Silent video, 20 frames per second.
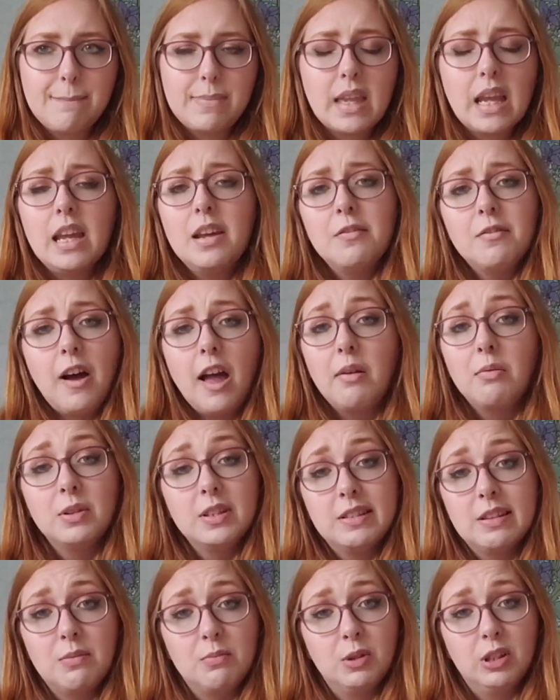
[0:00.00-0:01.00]
was
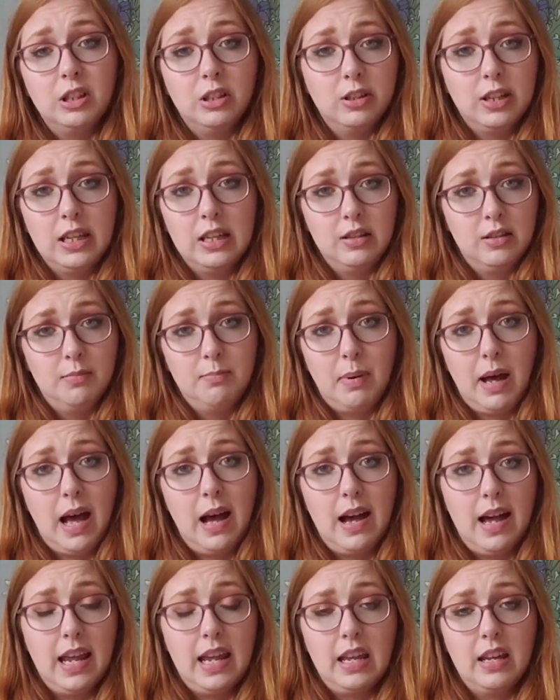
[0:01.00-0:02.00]
someone looking to
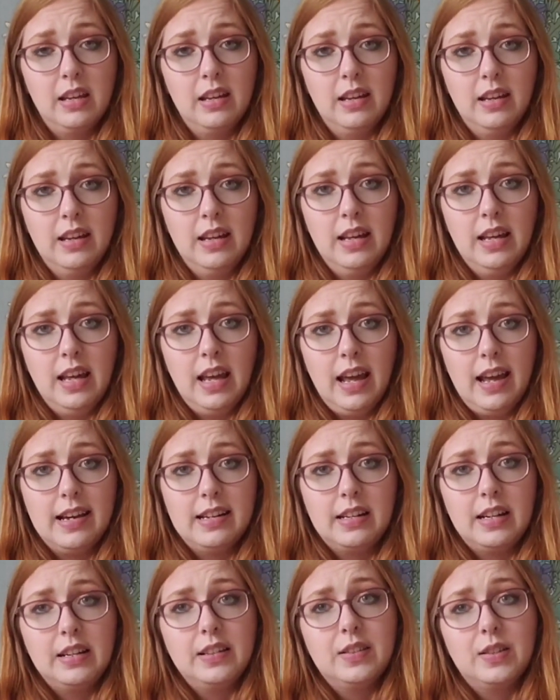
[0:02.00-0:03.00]
buy and
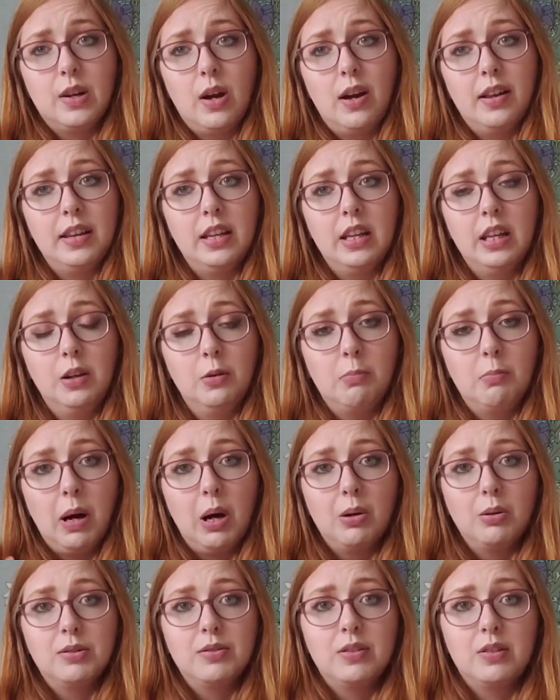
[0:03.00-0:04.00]
I saw that you
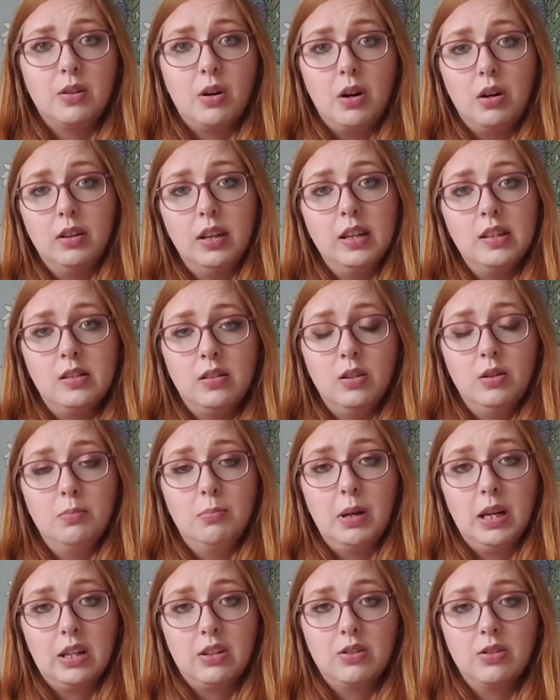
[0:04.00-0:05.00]
post all these new
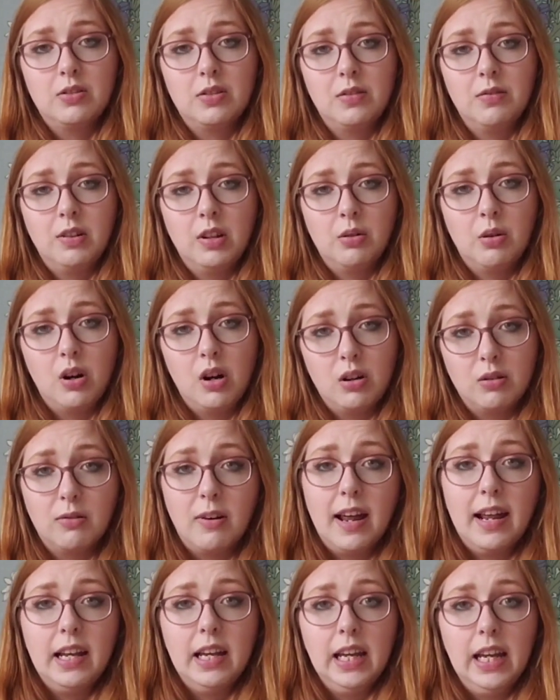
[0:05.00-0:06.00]
pictures of you
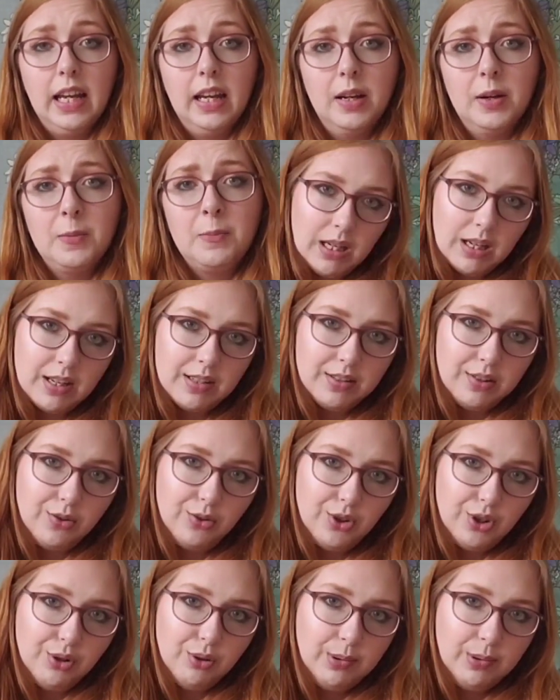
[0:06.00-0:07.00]
already, because you
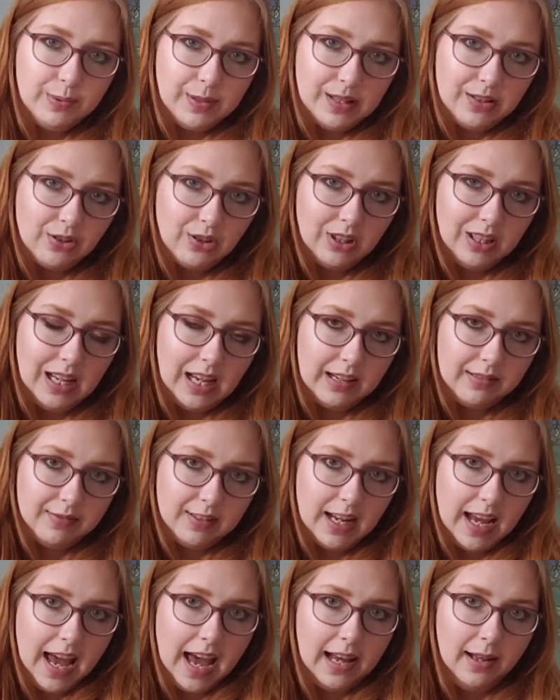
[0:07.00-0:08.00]
do eventually have
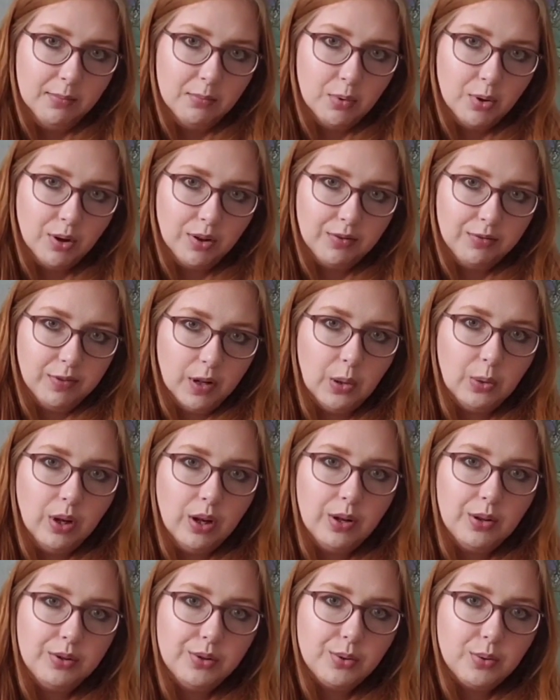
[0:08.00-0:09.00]
to add more
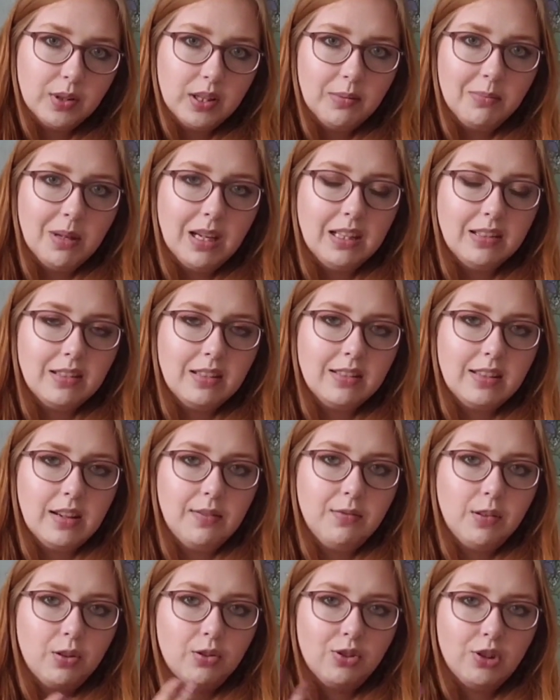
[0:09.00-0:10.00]
photos, what it means is
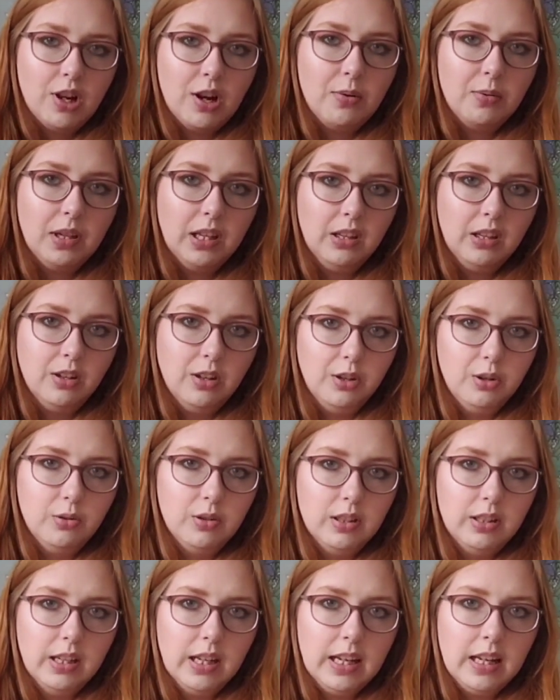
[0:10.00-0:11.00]
if you're showing
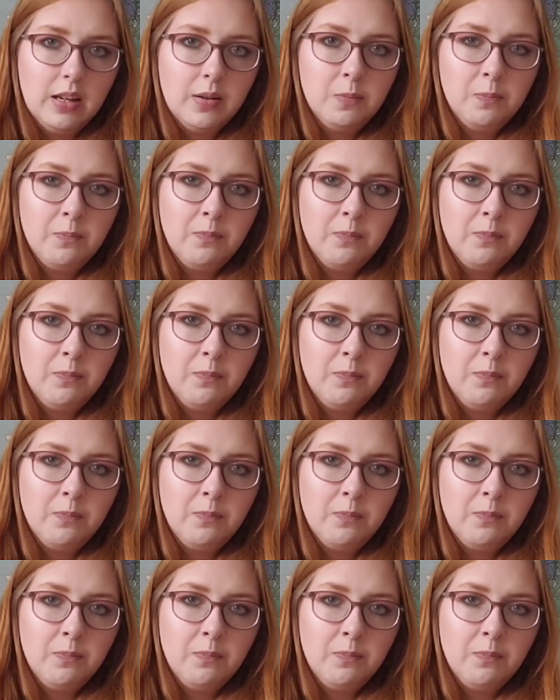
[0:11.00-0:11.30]
nudity,